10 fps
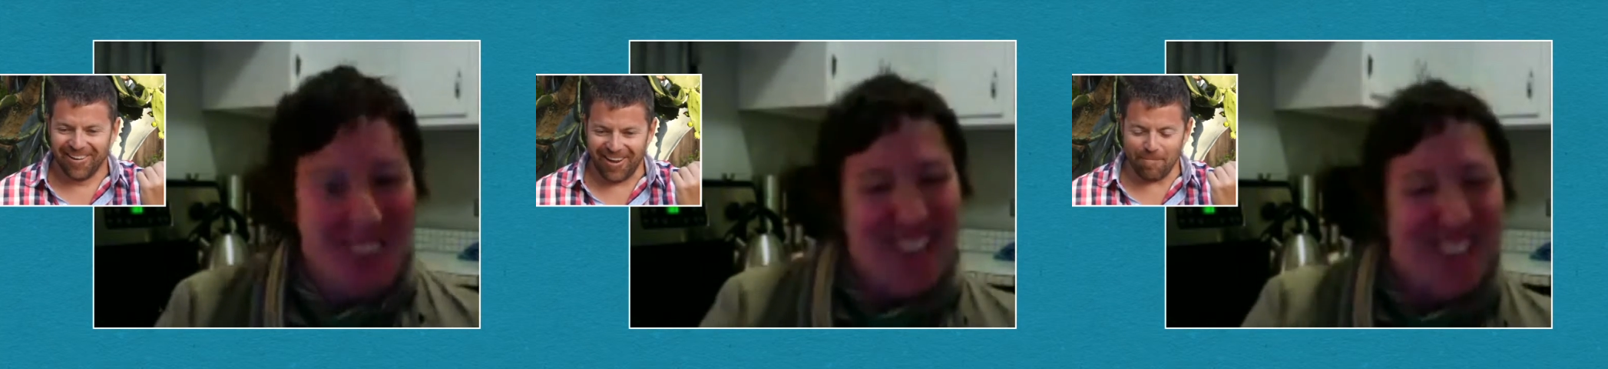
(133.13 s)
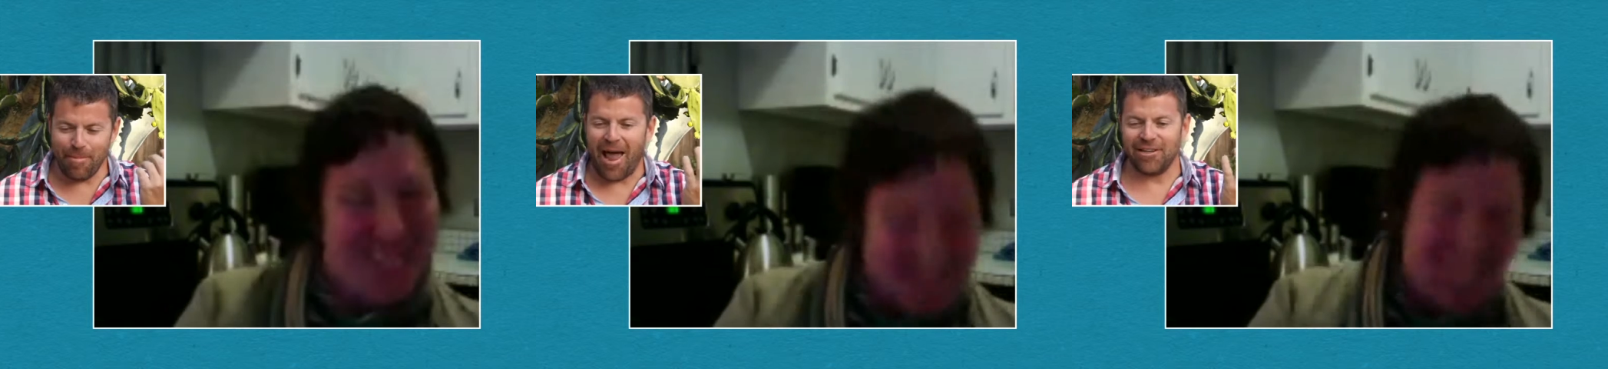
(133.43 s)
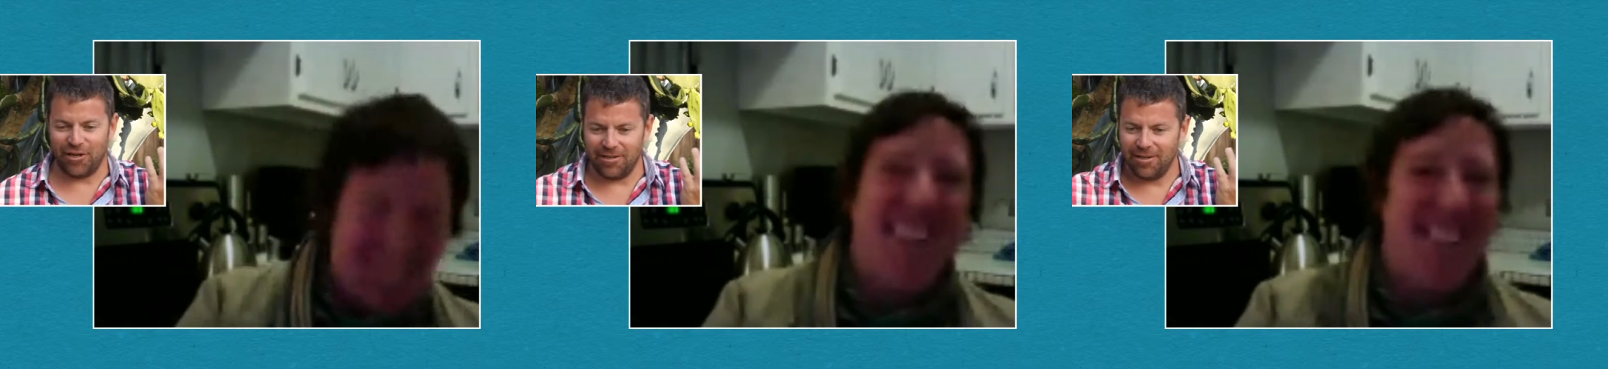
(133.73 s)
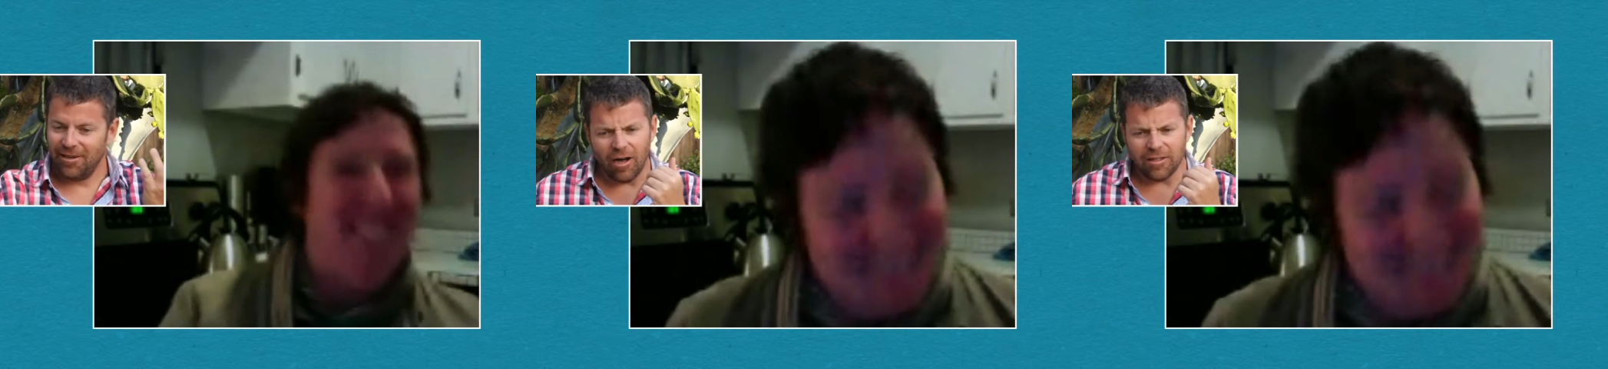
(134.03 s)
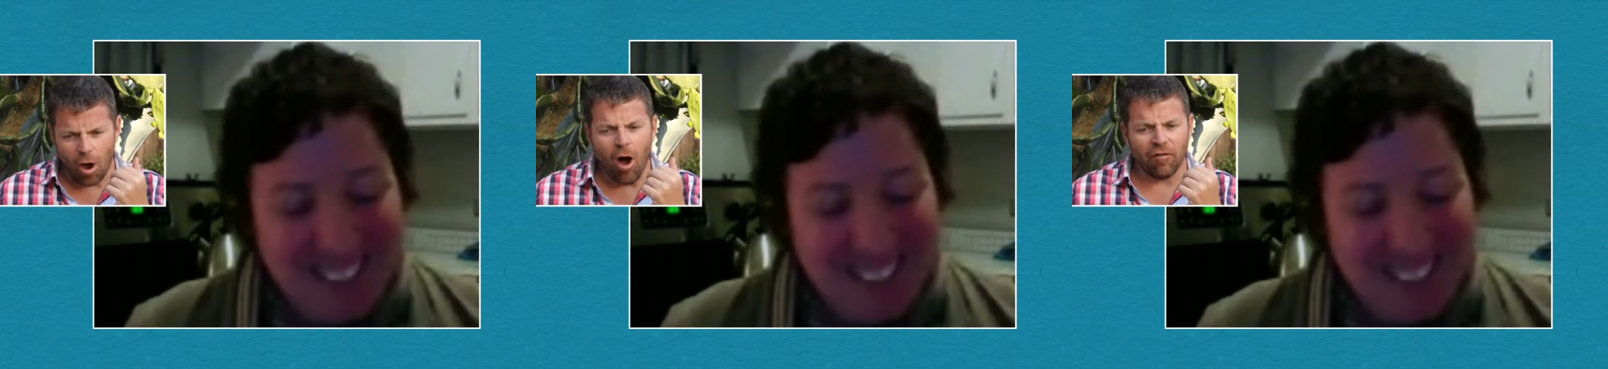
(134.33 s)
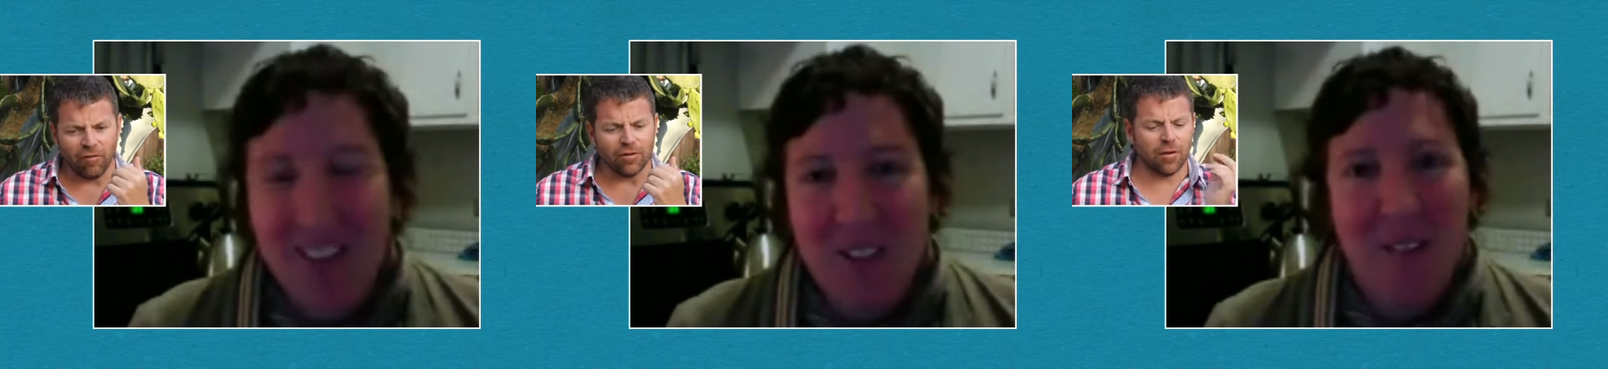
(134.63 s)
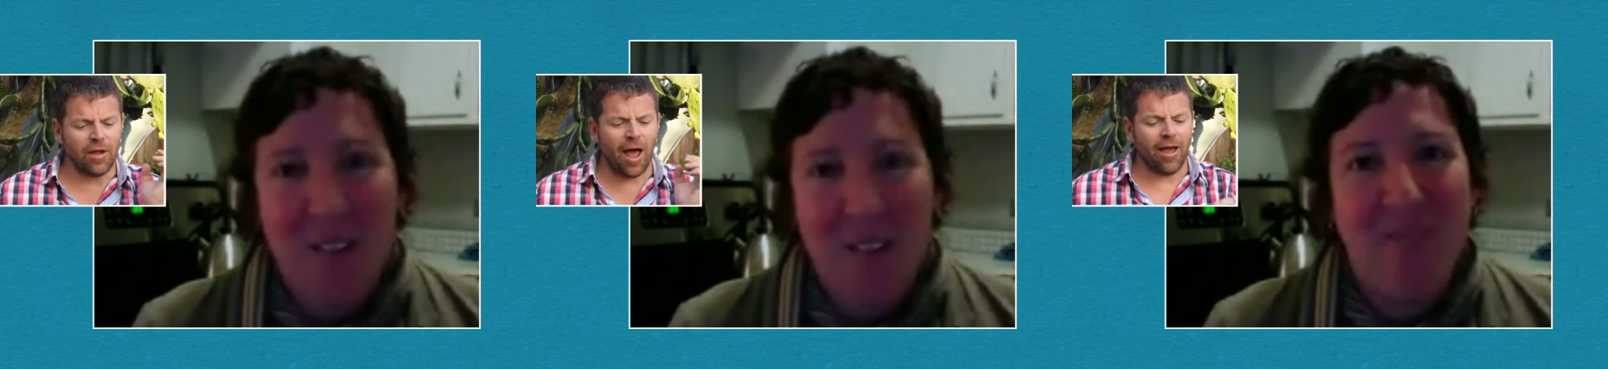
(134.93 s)
Speaker 1: like pageant. It's awful.
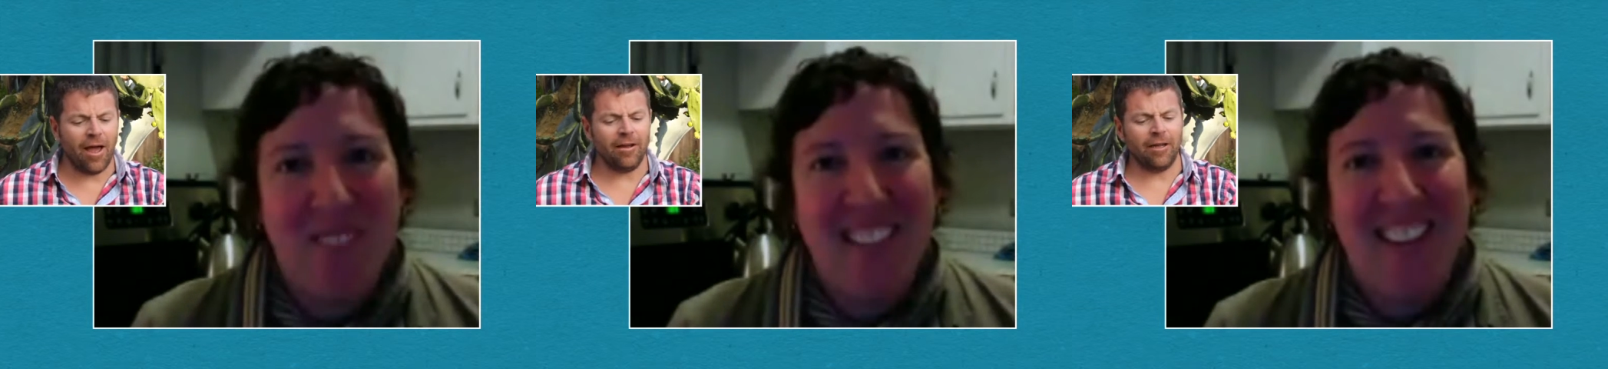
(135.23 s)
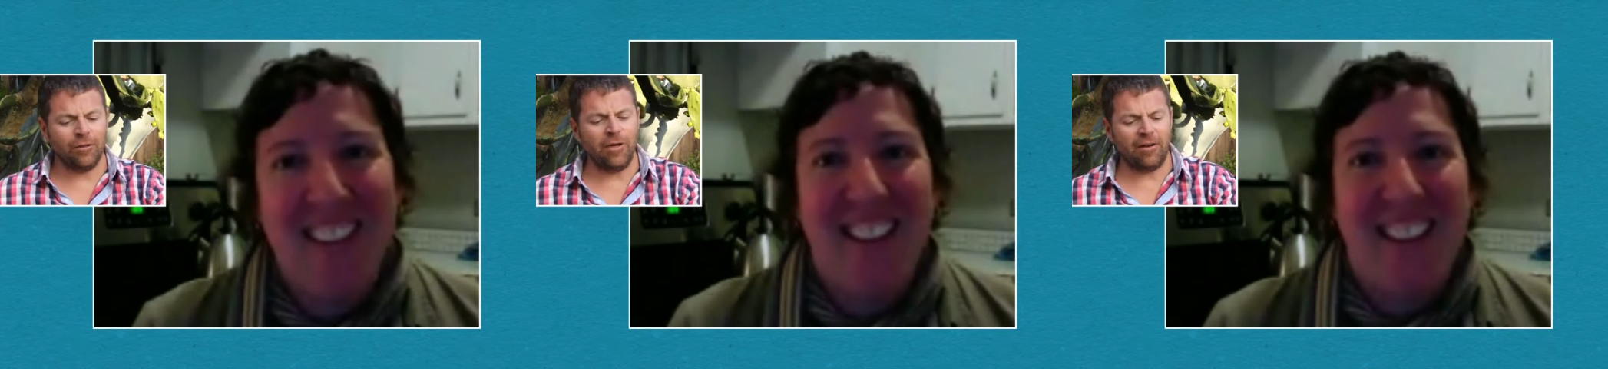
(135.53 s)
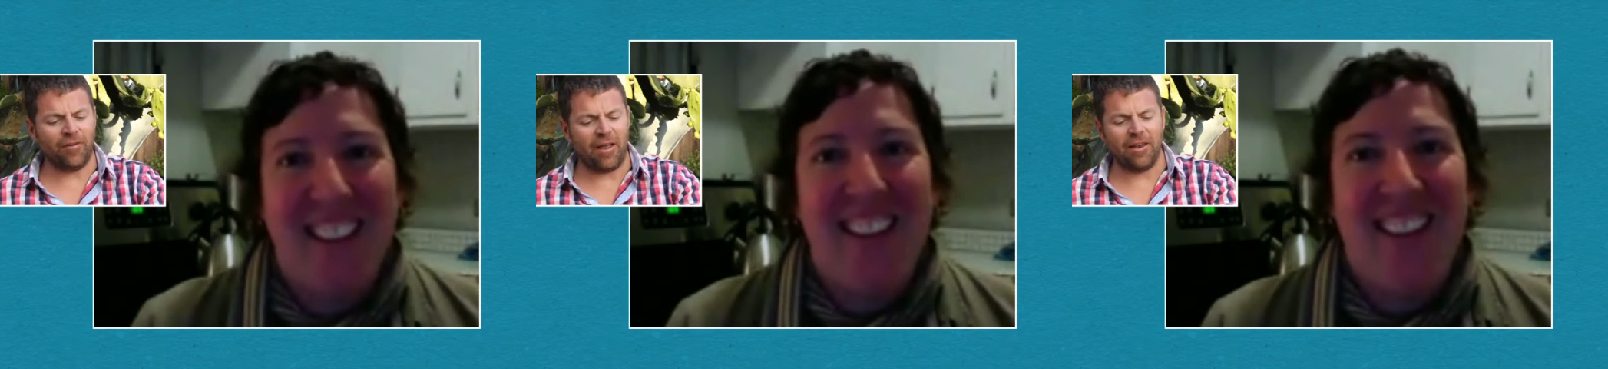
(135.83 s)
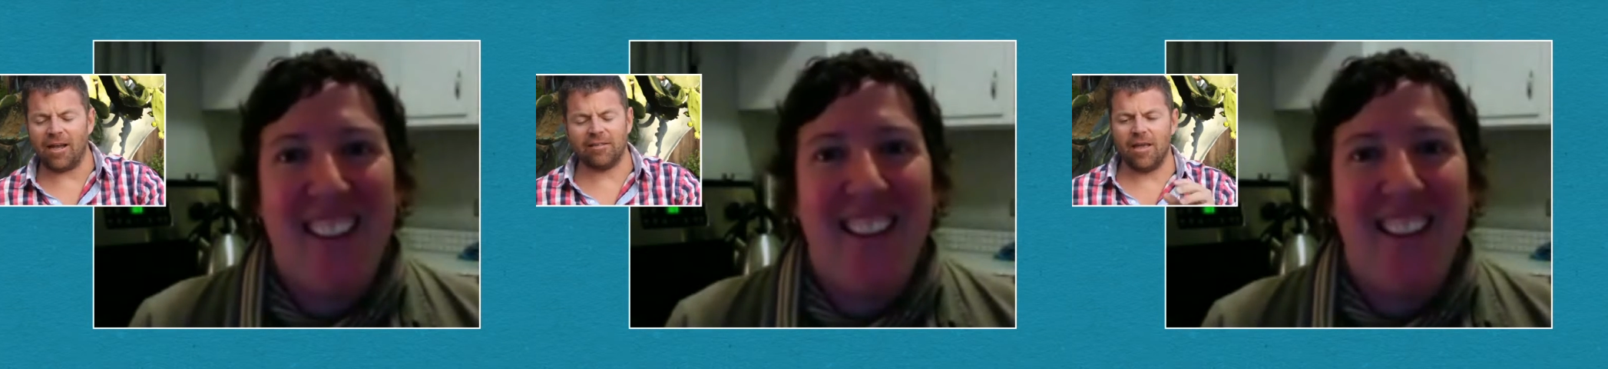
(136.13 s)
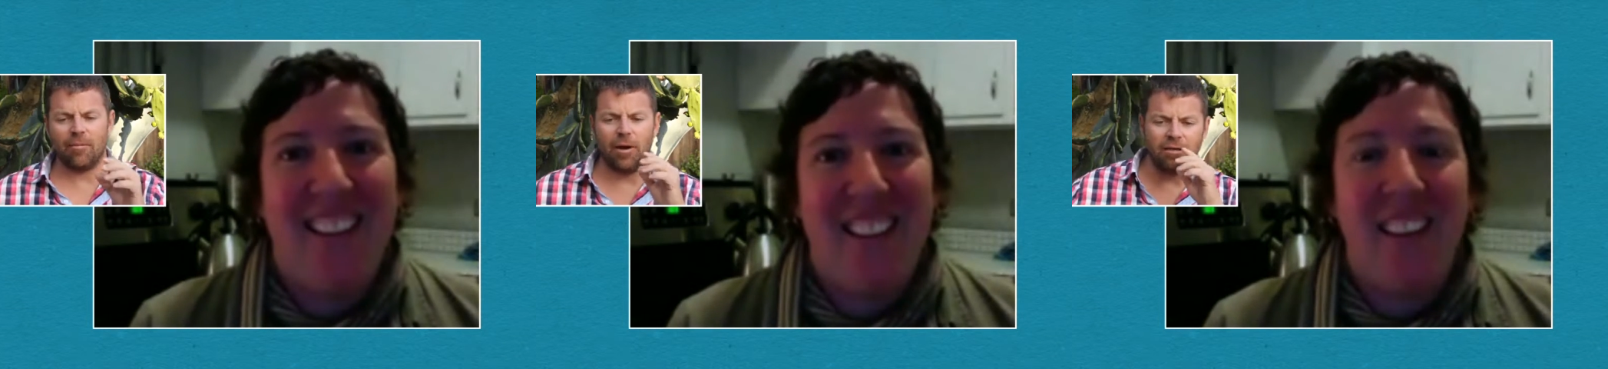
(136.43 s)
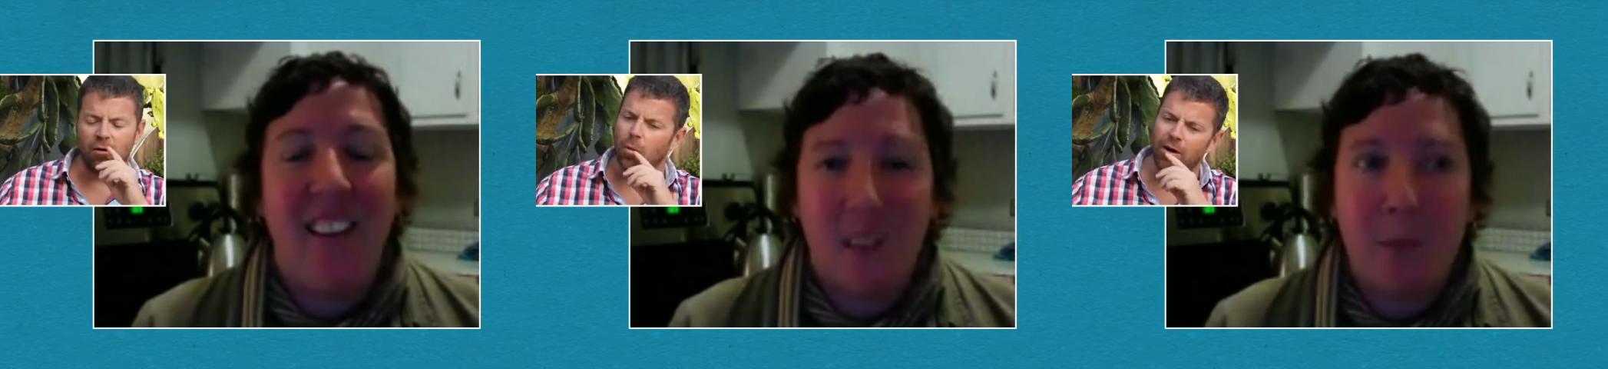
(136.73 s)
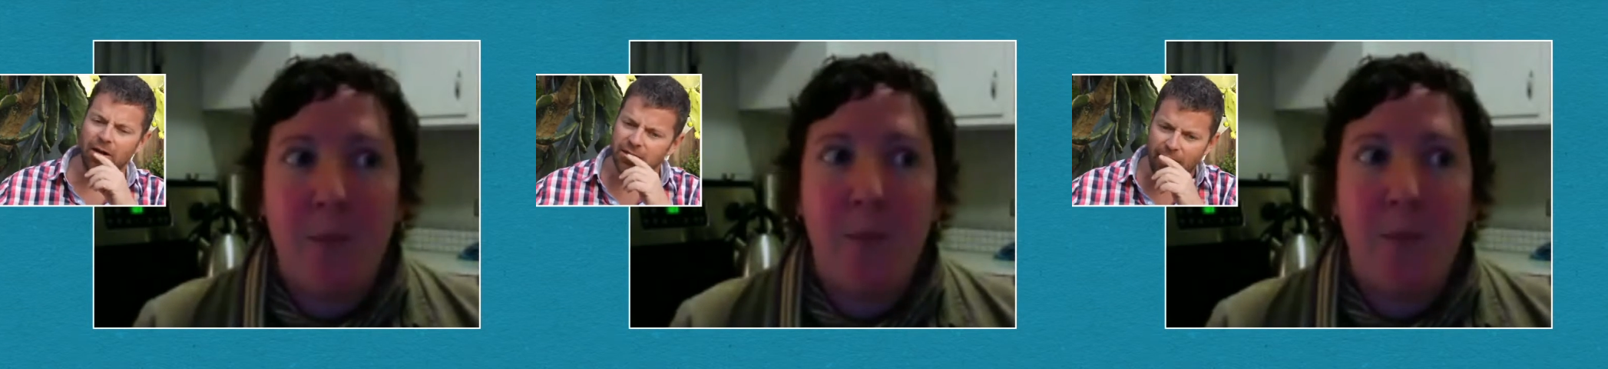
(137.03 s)
So yeah, I, I do need to find the next thing, but I don't know
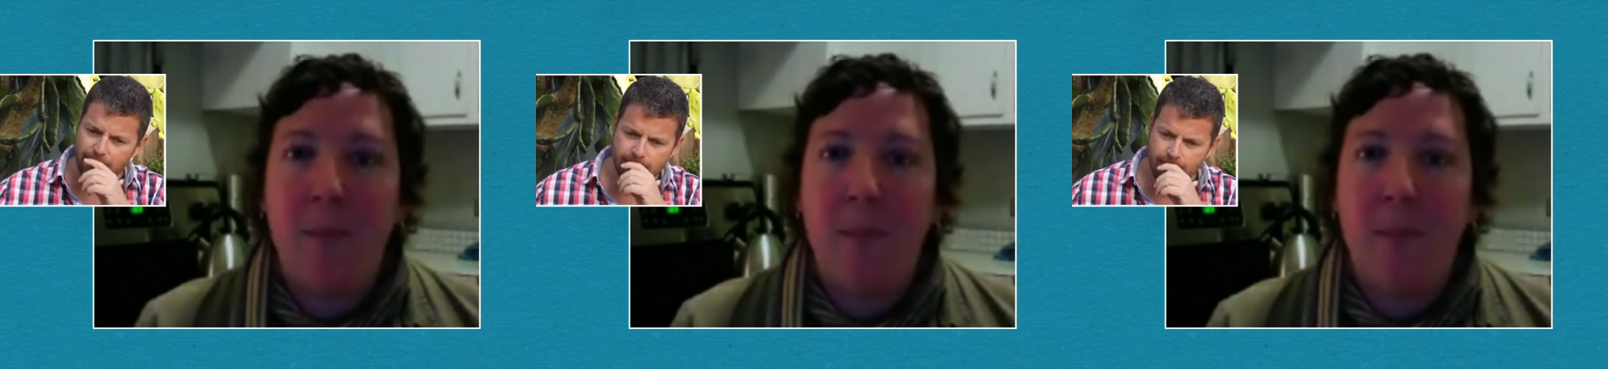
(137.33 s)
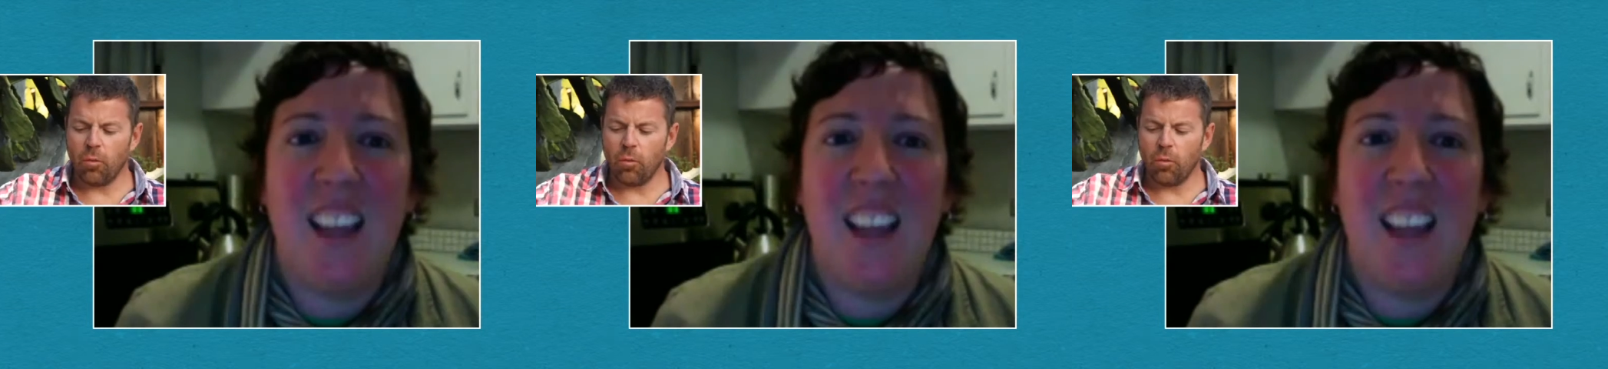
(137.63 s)
what it is yet.